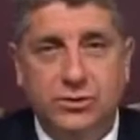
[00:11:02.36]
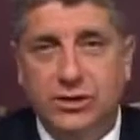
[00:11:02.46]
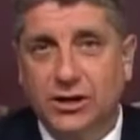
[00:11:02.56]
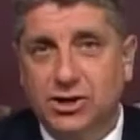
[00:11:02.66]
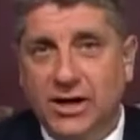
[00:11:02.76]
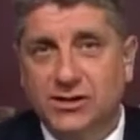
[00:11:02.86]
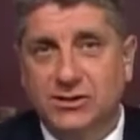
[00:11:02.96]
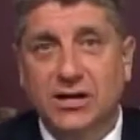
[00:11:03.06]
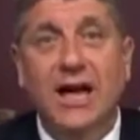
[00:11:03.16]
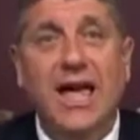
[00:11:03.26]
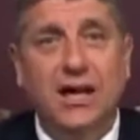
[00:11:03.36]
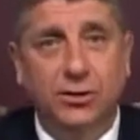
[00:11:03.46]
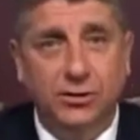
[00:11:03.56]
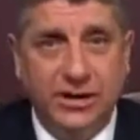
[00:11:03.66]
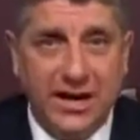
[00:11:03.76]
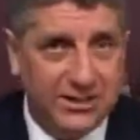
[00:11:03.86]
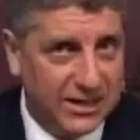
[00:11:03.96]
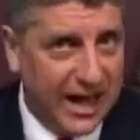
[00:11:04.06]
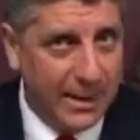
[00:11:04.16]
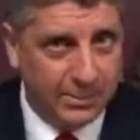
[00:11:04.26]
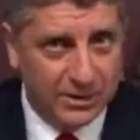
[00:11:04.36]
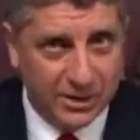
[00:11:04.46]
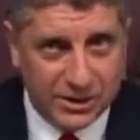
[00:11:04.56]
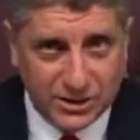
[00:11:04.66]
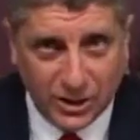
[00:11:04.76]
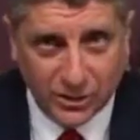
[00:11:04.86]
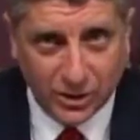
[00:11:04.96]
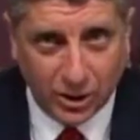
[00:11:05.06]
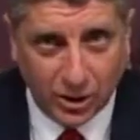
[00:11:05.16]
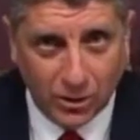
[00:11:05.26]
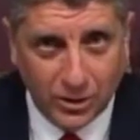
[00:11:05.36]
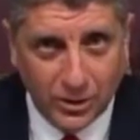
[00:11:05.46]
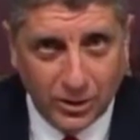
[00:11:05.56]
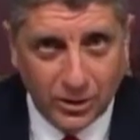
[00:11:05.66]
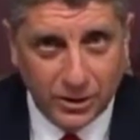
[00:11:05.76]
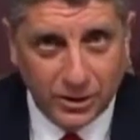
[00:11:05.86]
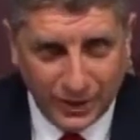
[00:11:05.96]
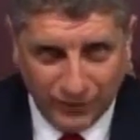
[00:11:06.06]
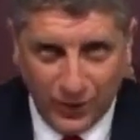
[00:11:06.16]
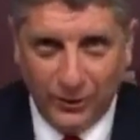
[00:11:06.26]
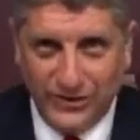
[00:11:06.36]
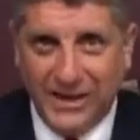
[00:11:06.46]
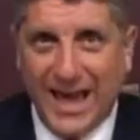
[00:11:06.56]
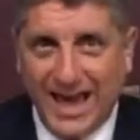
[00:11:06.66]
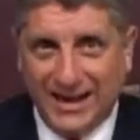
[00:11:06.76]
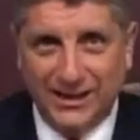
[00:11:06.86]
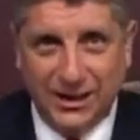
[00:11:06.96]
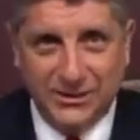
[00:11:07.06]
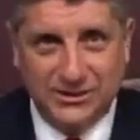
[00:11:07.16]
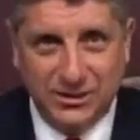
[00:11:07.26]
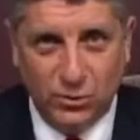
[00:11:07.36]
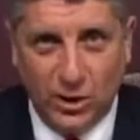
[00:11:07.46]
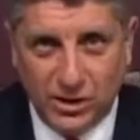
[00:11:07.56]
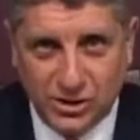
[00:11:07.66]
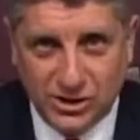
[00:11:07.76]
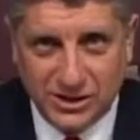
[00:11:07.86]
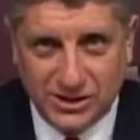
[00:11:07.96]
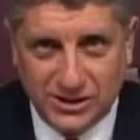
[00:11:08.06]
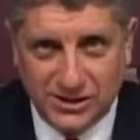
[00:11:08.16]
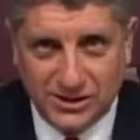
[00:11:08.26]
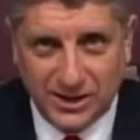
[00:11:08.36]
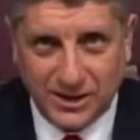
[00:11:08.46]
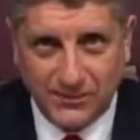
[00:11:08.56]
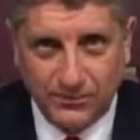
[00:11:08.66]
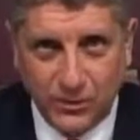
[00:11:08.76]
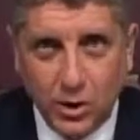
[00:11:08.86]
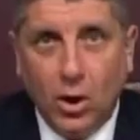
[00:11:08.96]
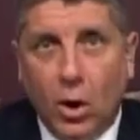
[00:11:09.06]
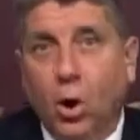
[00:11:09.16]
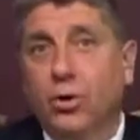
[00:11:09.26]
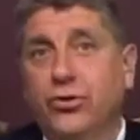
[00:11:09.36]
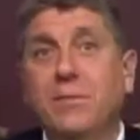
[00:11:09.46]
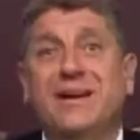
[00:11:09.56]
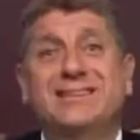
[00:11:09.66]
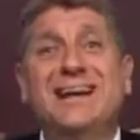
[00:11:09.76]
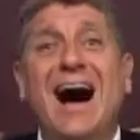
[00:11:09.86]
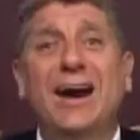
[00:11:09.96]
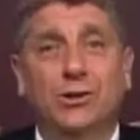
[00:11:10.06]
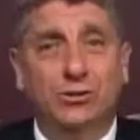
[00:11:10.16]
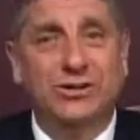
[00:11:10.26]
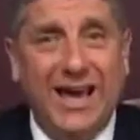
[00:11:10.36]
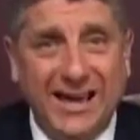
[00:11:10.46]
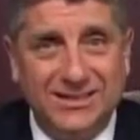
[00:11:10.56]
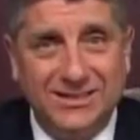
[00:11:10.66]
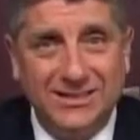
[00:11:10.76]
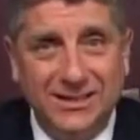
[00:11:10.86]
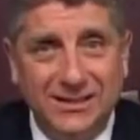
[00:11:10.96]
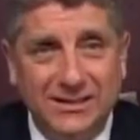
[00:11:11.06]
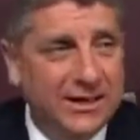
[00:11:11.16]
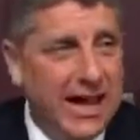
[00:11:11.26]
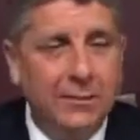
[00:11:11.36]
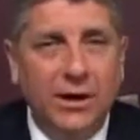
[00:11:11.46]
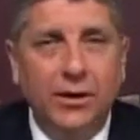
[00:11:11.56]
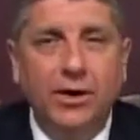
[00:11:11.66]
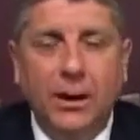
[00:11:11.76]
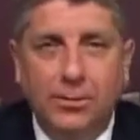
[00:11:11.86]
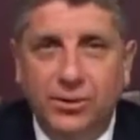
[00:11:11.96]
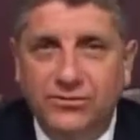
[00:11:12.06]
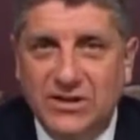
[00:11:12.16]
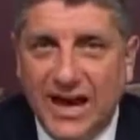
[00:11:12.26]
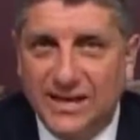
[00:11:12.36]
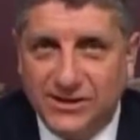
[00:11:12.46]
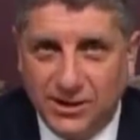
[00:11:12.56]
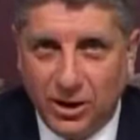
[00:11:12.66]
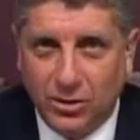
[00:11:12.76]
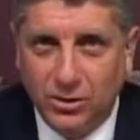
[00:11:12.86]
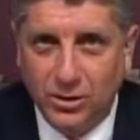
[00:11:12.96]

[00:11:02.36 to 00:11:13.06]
such as the Heller case that happened a year ago involving handguns in Washington, D.C., or the McDonald case that came down a couple of days ago